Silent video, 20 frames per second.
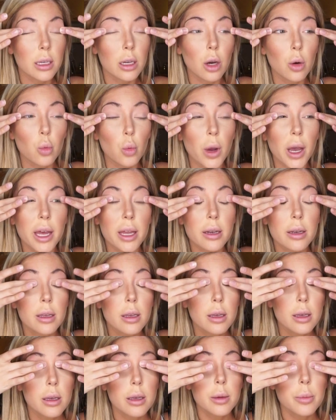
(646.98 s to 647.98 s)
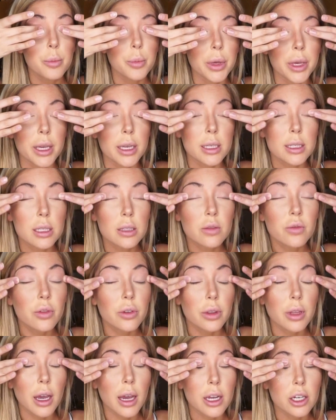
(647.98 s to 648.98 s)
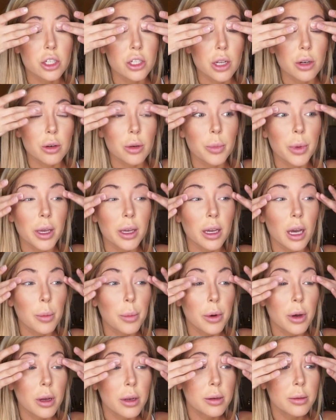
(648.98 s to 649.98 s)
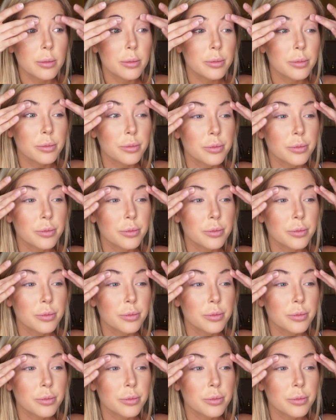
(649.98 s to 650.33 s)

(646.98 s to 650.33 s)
like a wet base for the eyeshadow to pick up on.